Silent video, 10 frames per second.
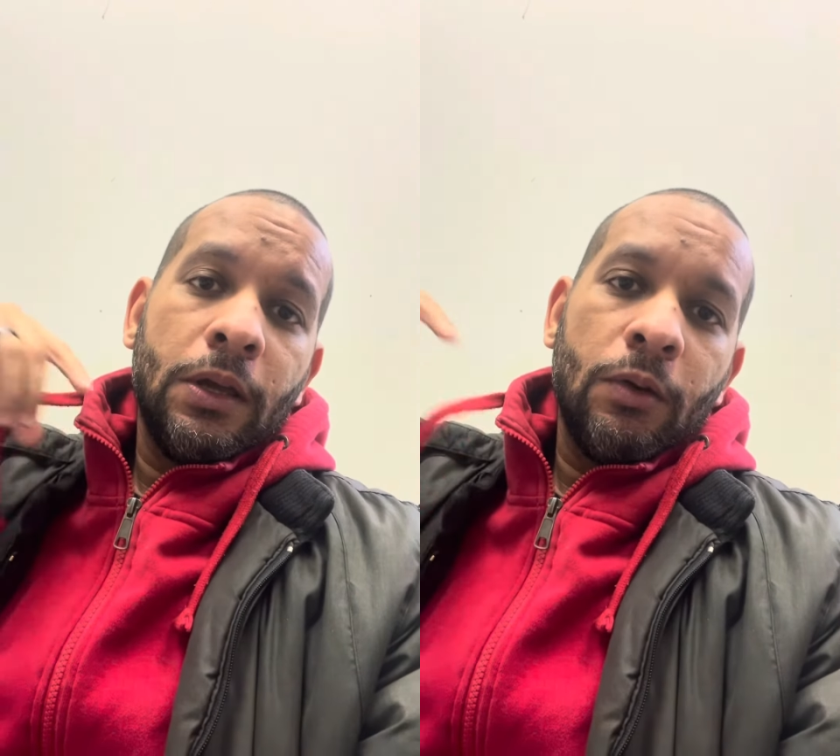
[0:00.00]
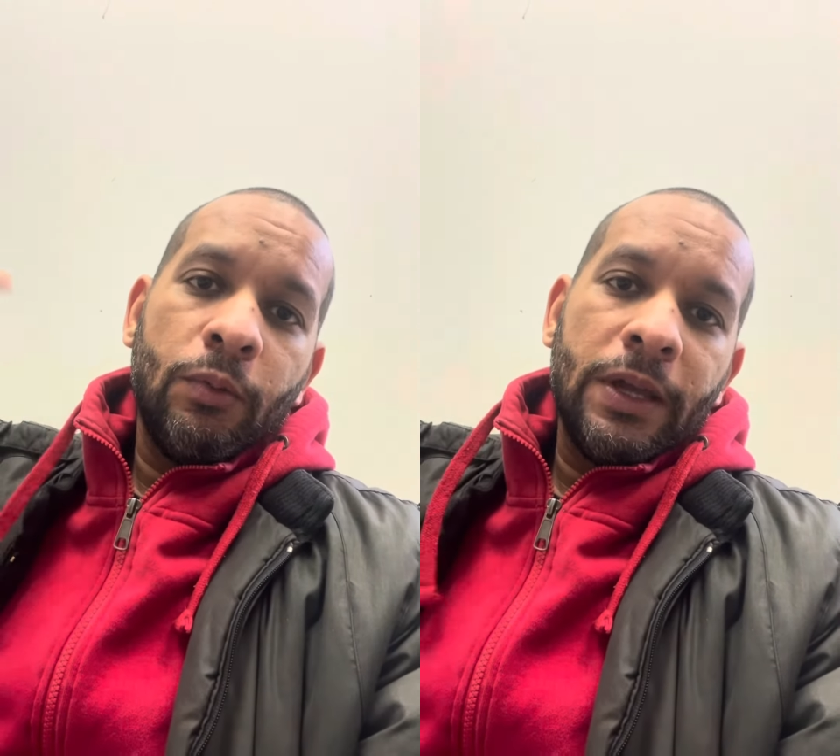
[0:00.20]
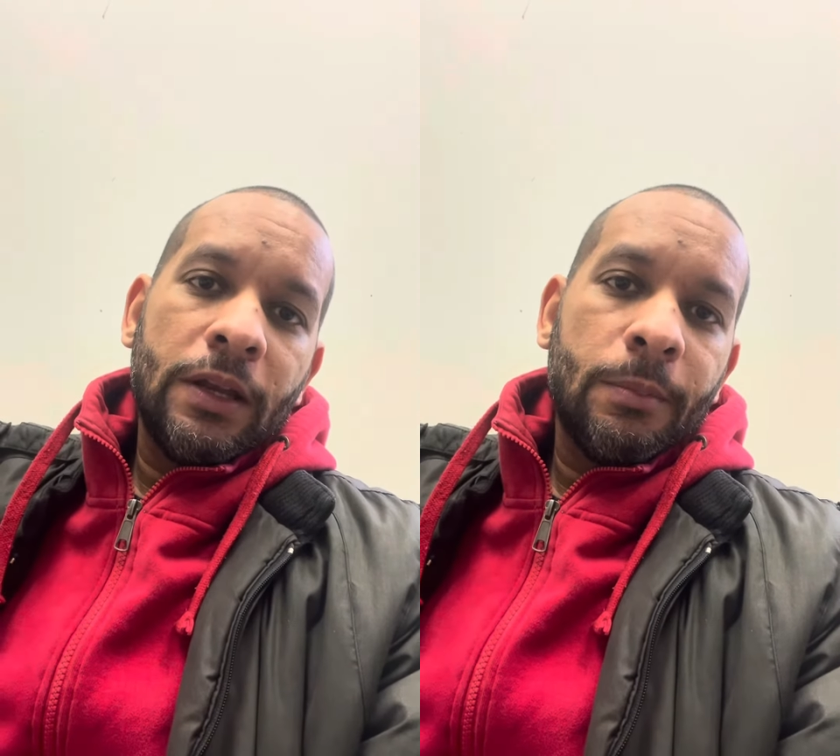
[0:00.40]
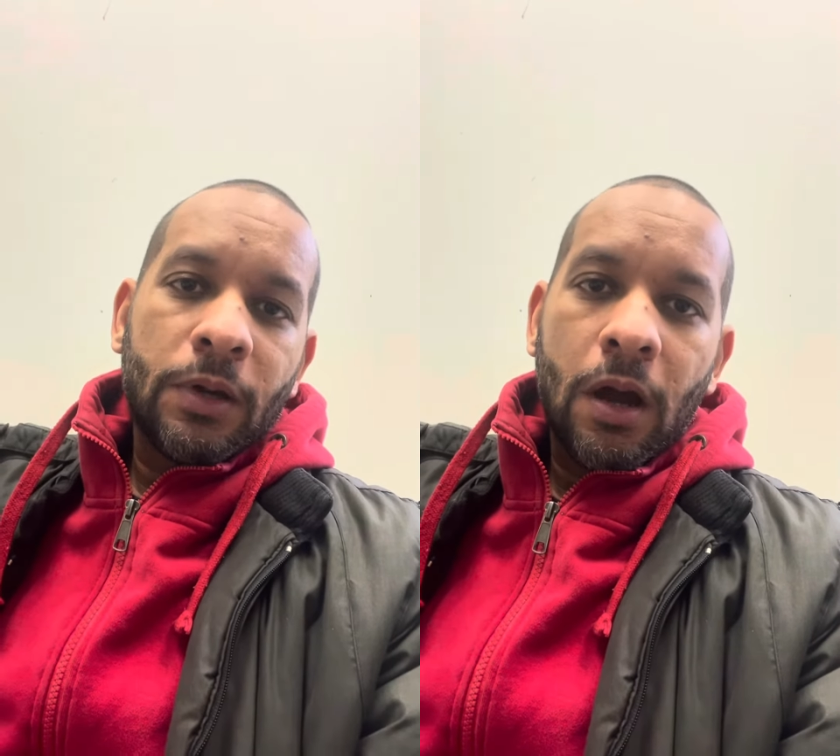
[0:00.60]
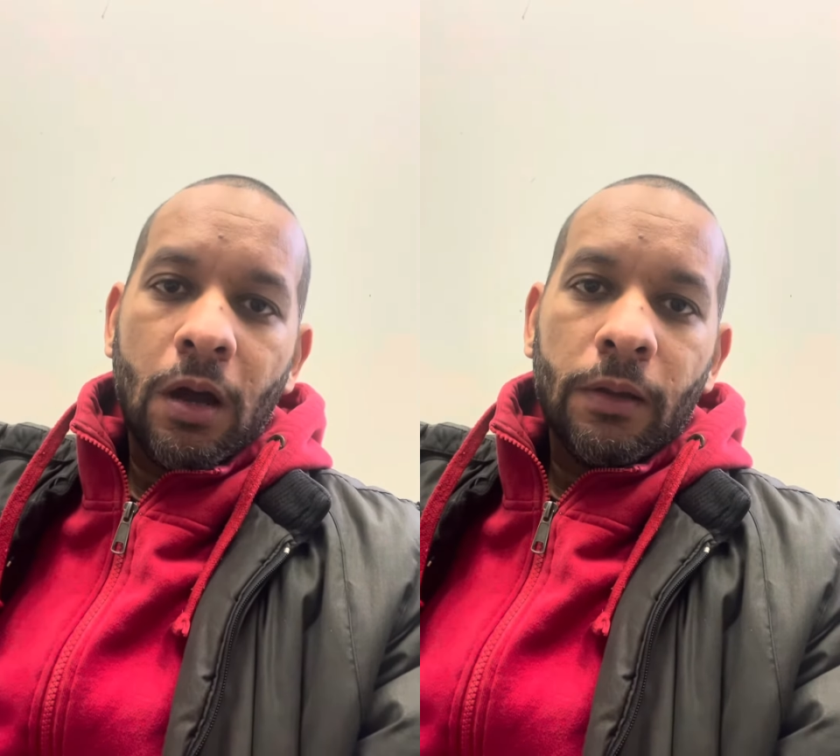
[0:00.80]
And we ended up
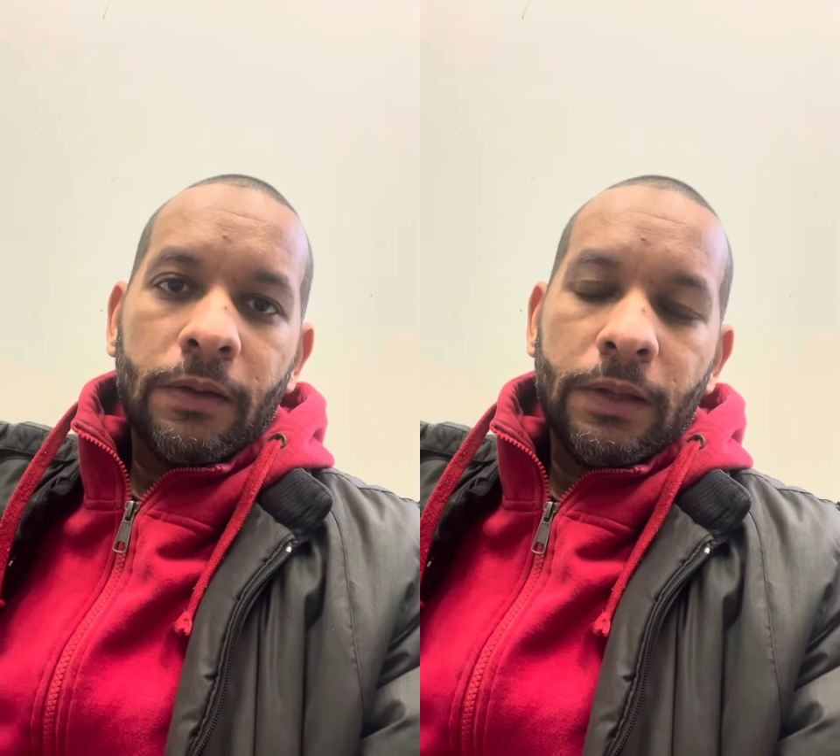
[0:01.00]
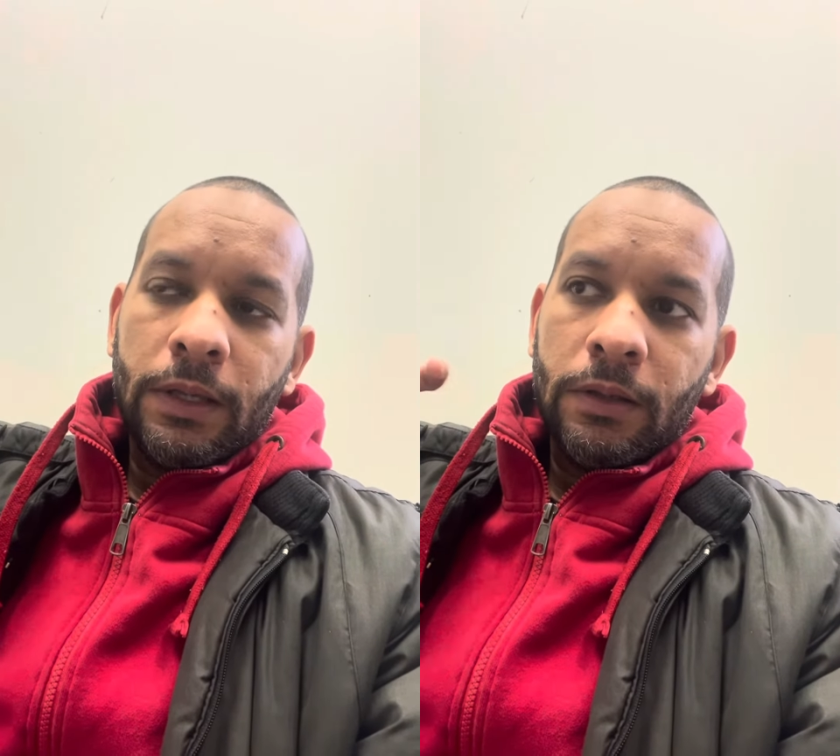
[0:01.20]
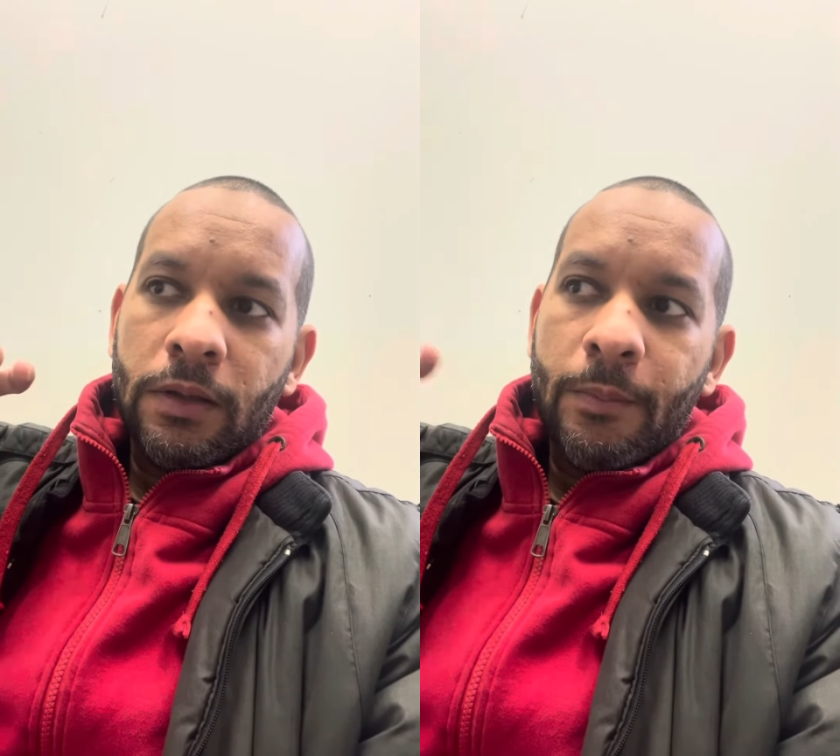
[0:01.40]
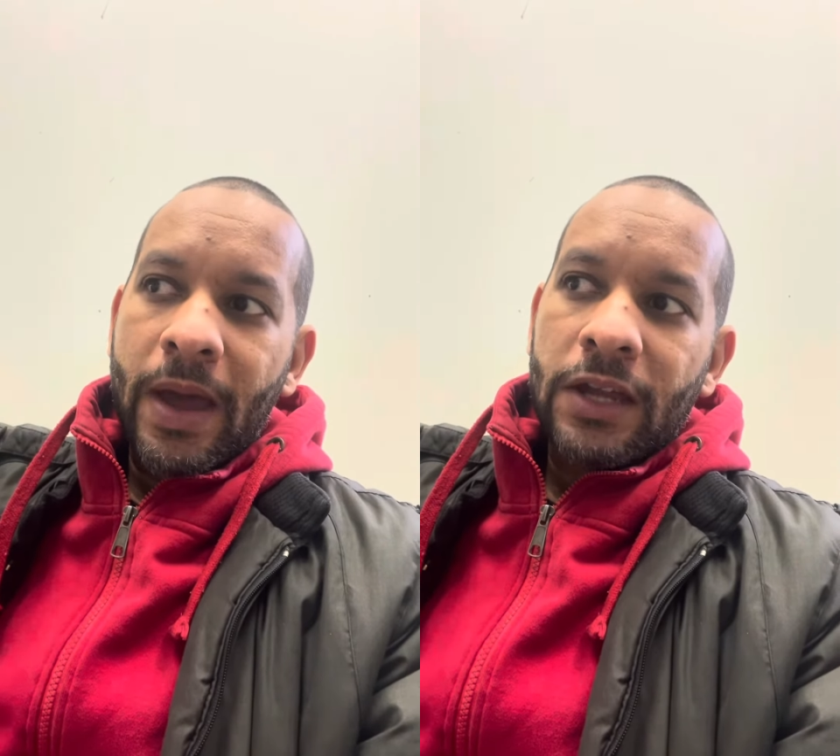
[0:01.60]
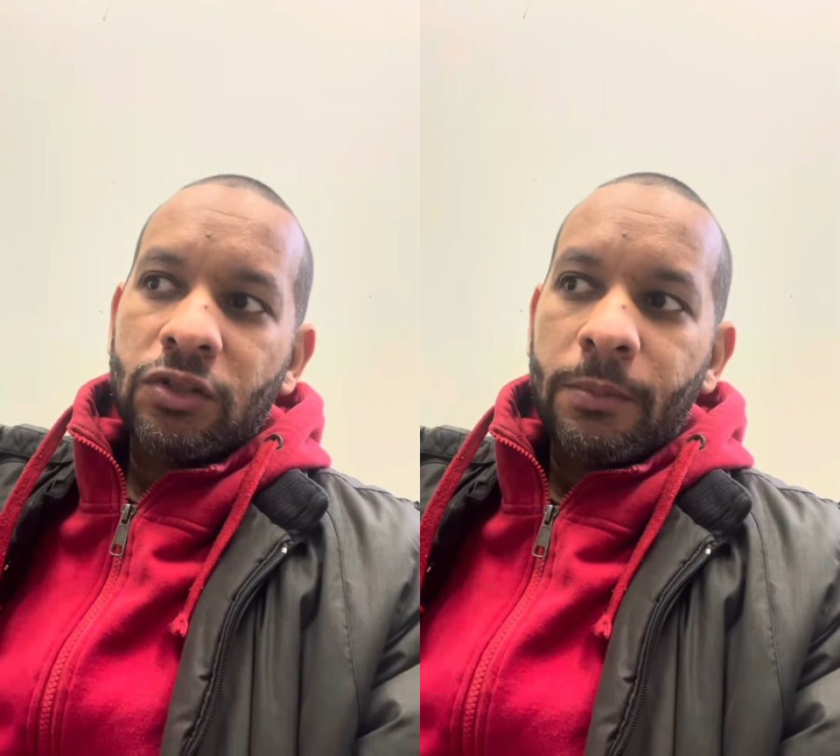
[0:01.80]
calling the
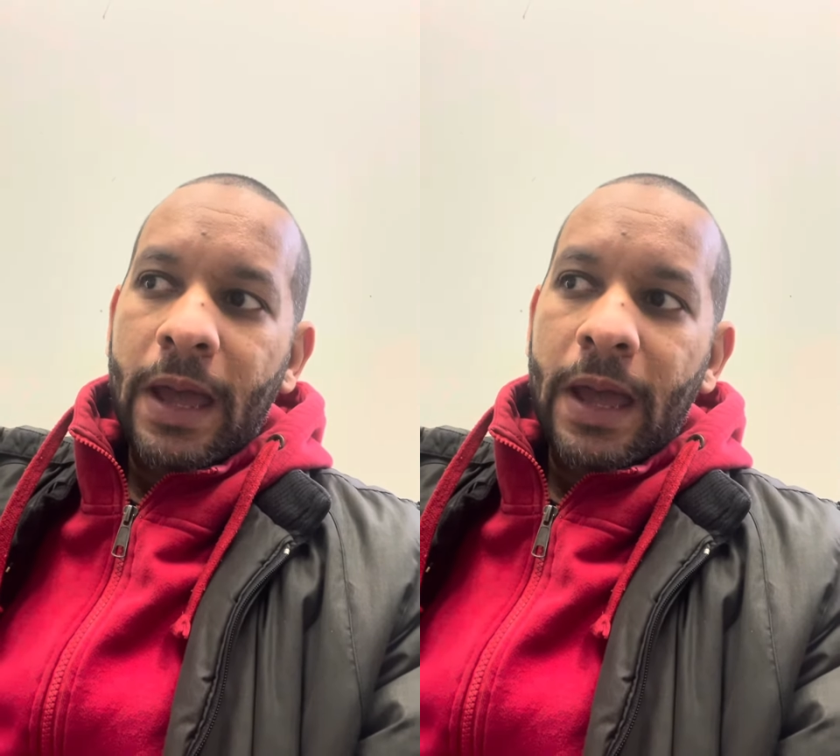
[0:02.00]
Bastrop